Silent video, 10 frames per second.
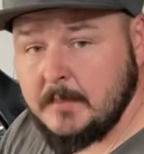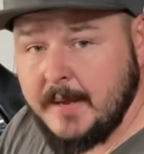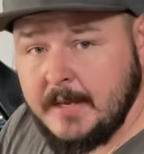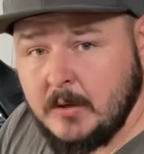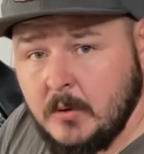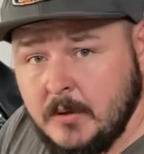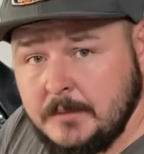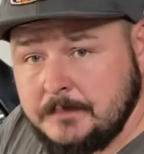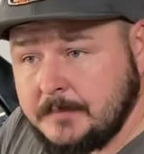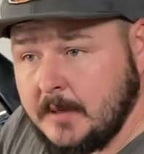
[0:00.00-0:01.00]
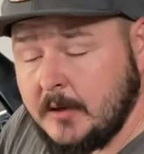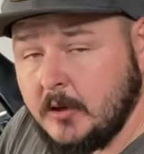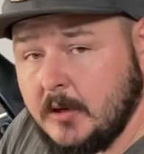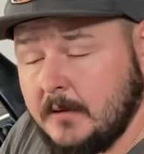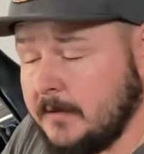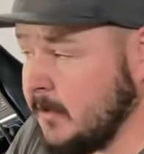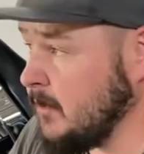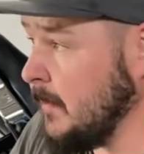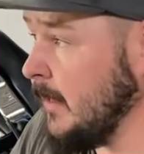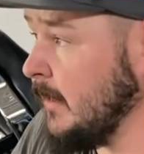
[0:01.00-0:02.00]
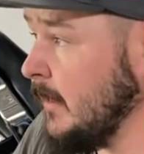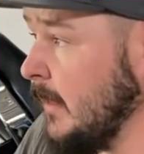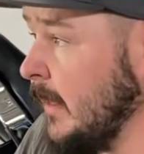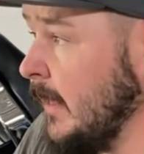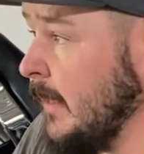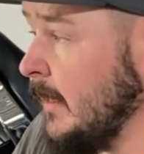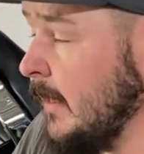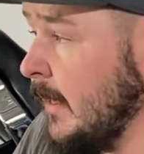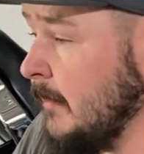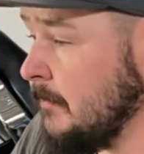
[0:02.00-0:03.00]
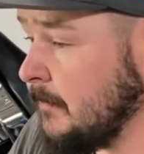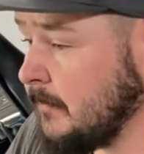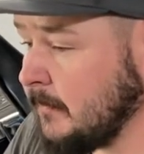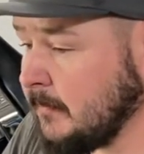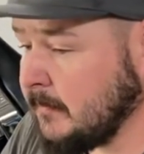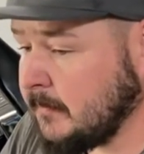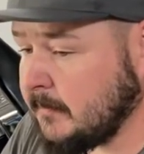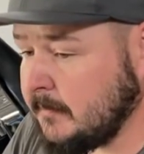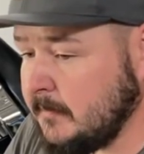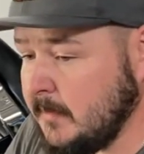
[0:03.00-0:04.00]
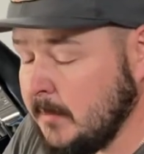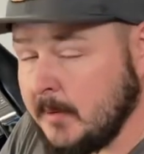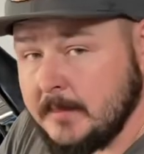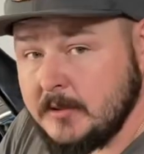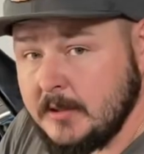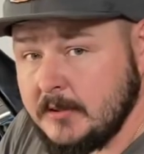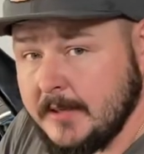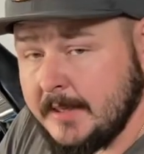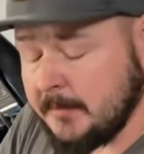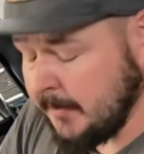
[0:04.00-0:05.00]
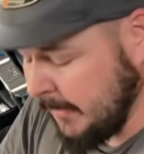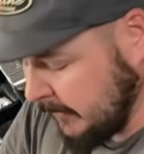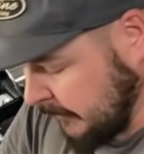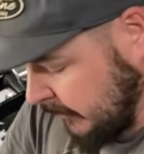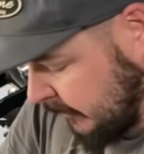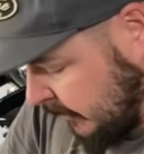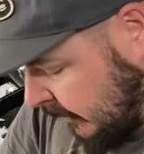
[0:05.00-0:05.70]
bike going, I took it for a spin, and probably should check the brakes first.